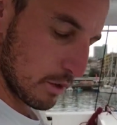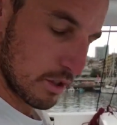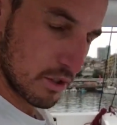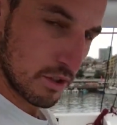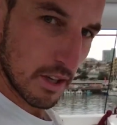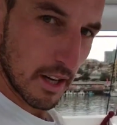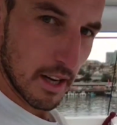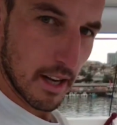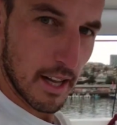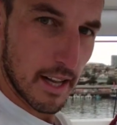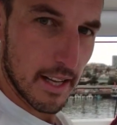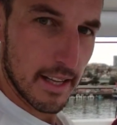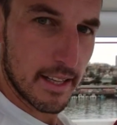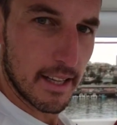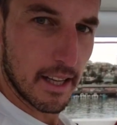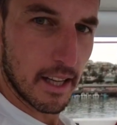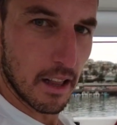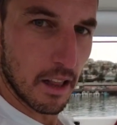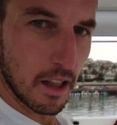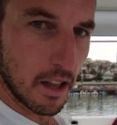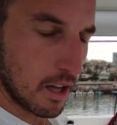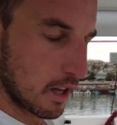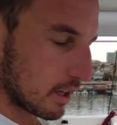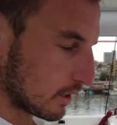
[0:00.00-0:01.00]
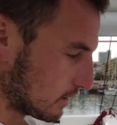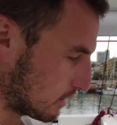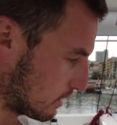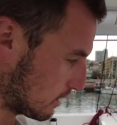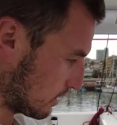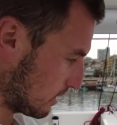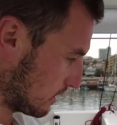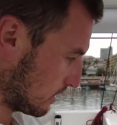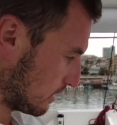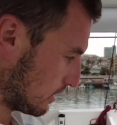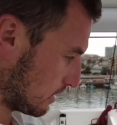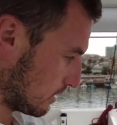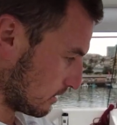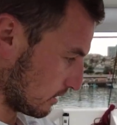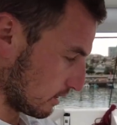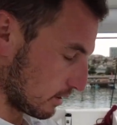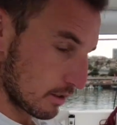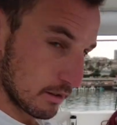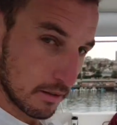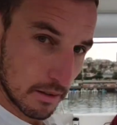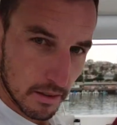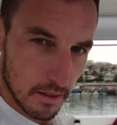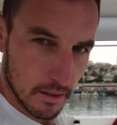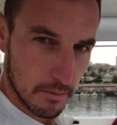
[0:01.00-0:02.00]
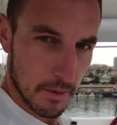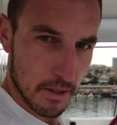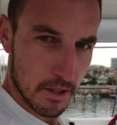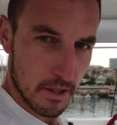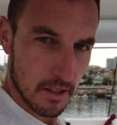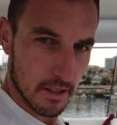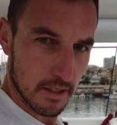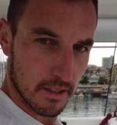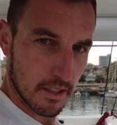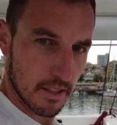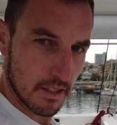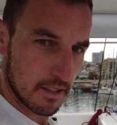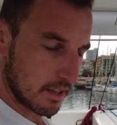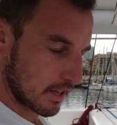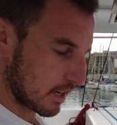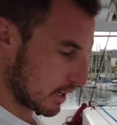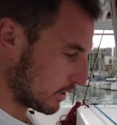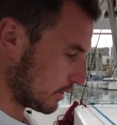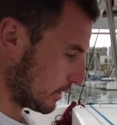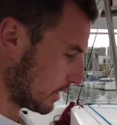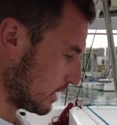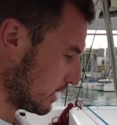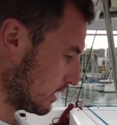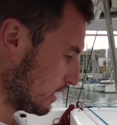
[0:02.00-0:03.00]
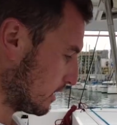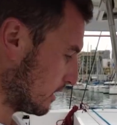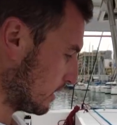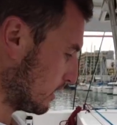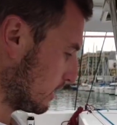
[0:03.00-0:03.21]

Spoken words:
which I like a lot, especially in this area,